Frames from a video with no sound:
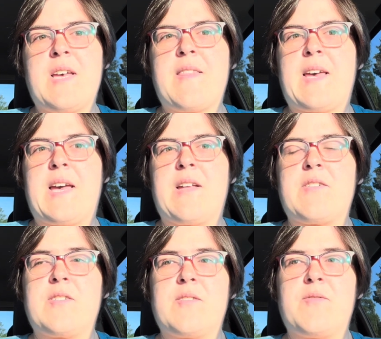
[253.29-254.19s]

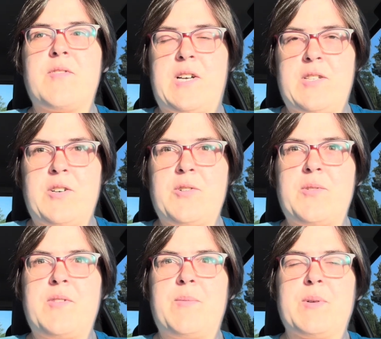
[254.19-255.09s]
that
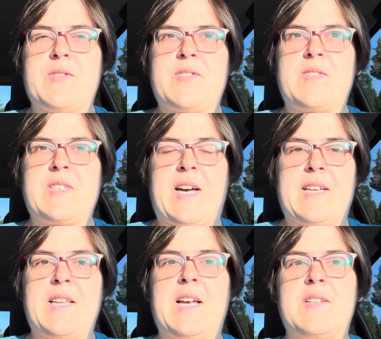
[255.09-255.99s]
follow the person's
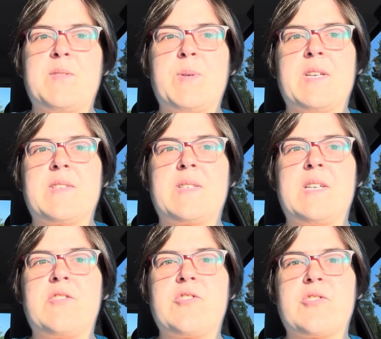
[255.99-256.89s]
guidelines because
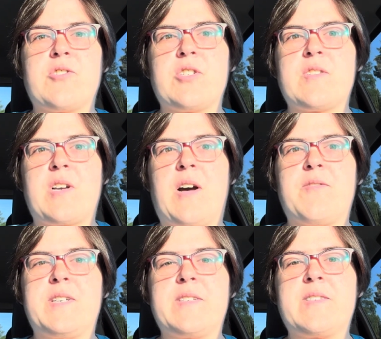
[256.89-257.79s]
each surgeon's
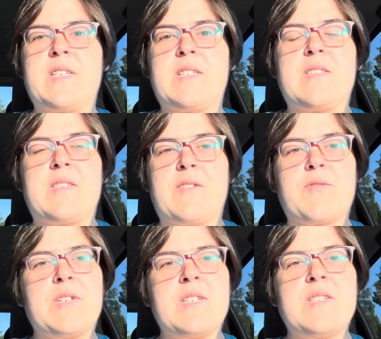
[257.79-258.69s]
office is
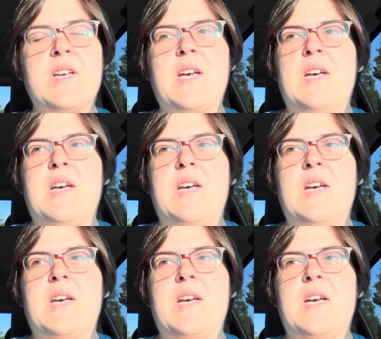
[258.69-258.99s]
different